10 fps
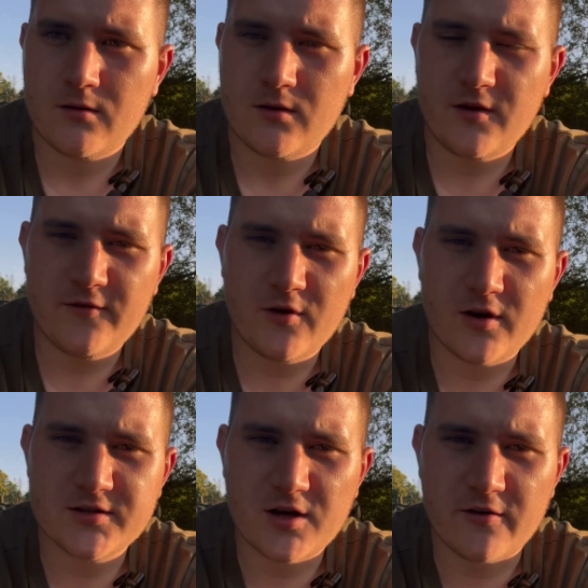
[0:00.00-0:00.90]
If you
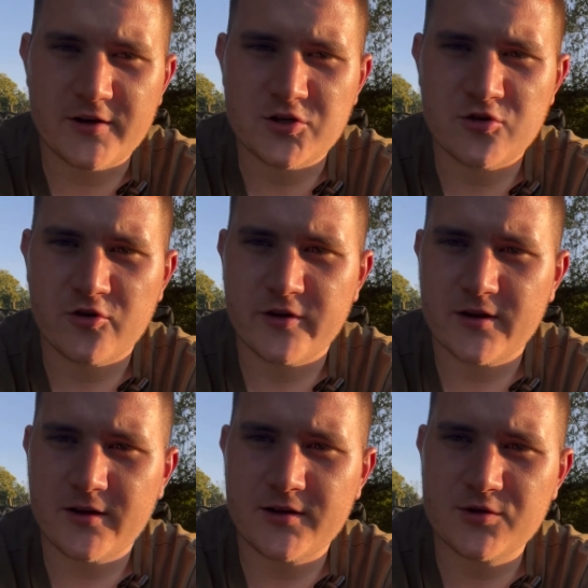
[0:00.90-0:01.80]
guys are
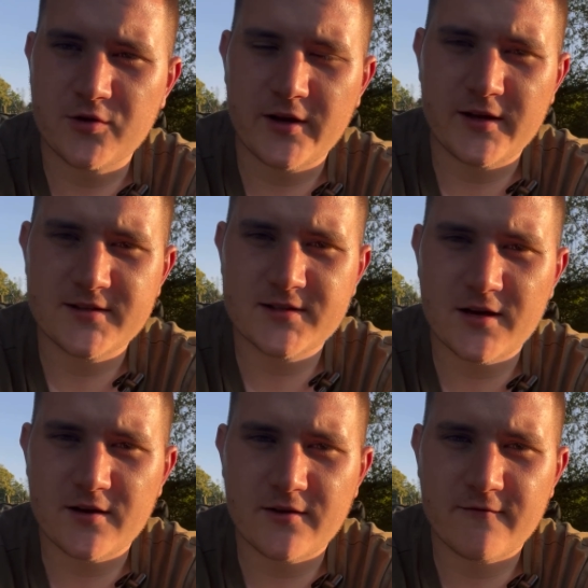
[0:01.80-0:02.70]
enjoying this
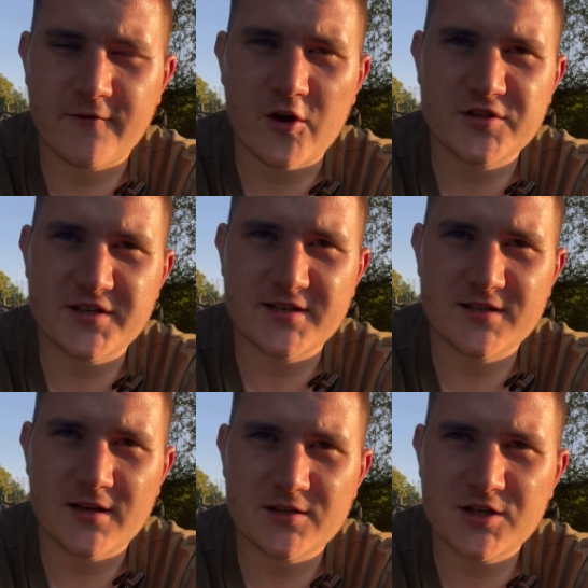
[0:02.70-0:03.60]
versus
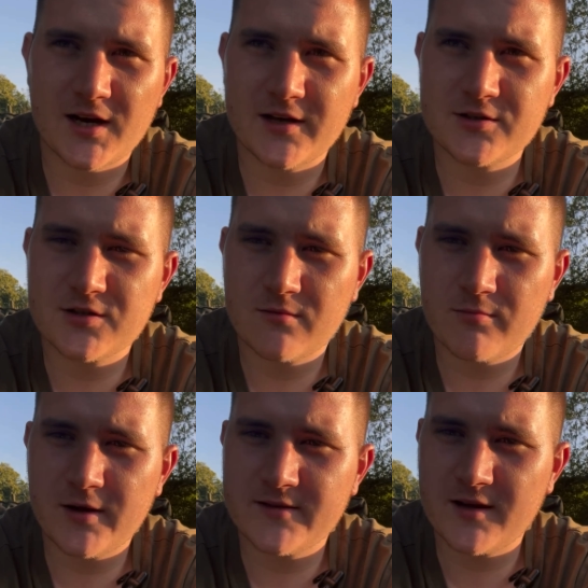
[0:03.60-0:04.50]
challenge,
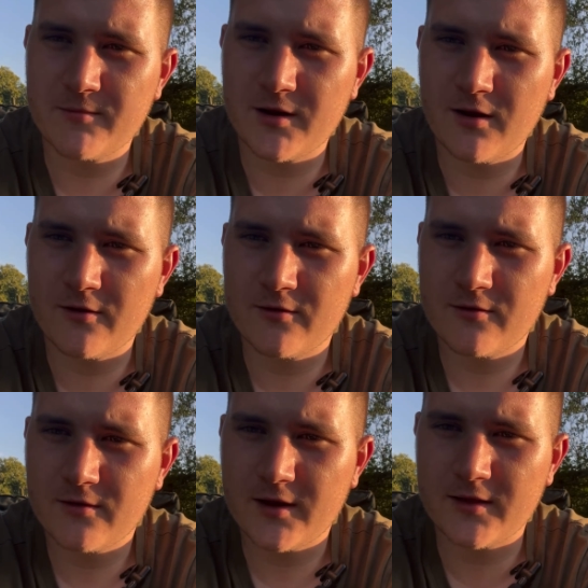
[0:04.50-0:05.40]
please let me know
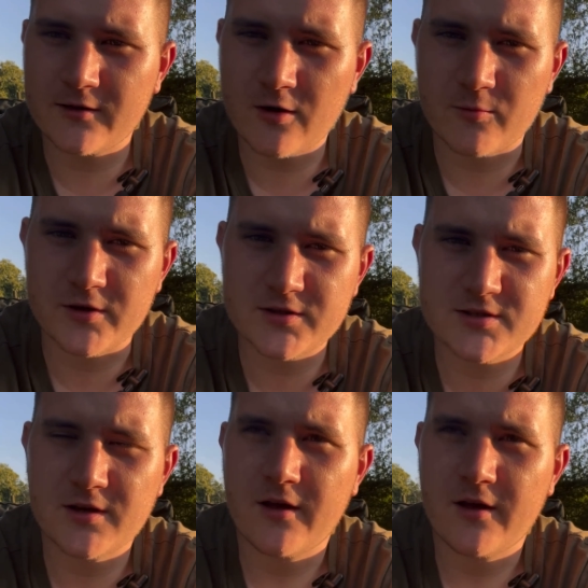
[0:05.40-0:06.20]
in the comments,